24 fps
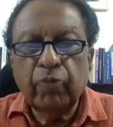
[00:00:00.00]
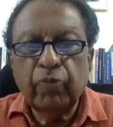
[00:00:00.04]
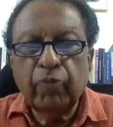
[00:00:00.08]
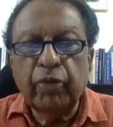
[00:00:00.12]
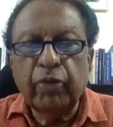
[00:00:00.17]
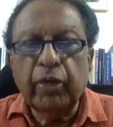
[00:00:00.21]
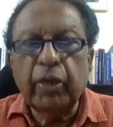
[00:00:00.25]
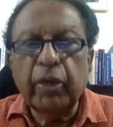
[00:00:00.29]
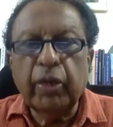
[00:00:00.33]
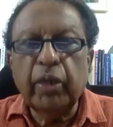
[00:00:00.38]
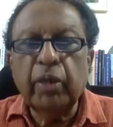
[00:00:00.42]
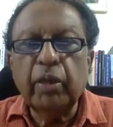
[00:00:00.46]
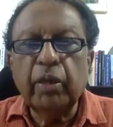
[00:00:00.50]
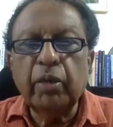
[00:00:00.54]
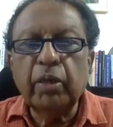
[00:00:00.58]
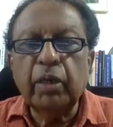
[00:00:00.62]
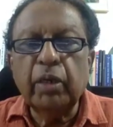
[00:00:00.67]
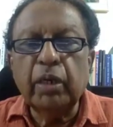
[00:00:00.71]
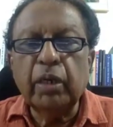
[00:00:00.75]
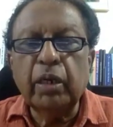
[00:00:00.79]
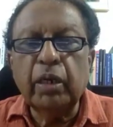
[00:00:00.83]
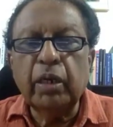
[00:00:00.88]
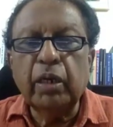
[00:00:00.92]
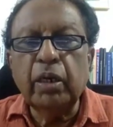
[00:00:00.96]
Very
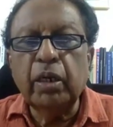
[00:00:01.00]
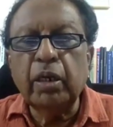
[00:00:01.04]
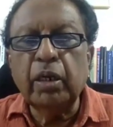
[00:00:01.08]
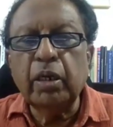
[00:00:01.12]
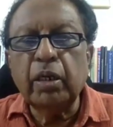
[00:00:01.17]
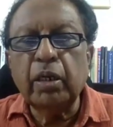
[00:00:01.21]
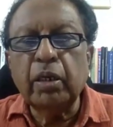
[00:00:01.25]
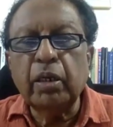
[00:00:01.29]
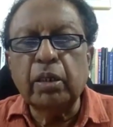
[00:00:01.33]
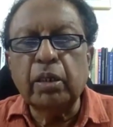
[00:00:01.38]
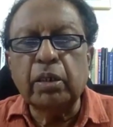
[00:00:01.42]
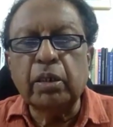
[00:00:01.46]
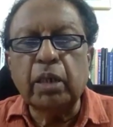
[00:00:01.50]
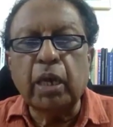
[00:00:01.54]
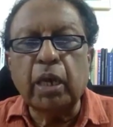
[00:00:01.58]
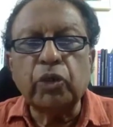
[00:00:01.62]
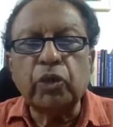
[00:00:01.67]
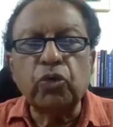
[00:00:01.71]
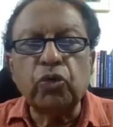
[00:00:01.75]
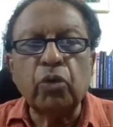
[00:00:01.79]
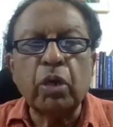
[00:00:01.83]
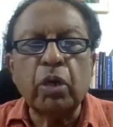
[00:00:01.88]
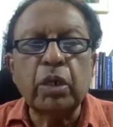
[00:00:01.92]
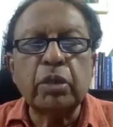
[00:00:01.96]
leading
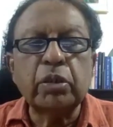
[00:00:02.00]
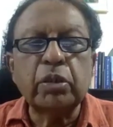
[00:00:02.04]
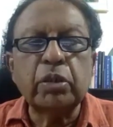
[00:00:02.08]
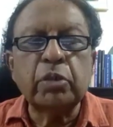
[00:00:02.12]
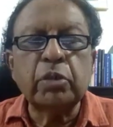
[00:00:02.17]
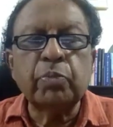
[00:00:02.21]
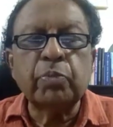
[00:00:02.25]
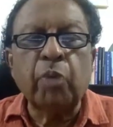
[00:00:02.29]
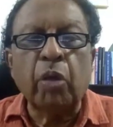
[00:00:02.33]
intellectuals,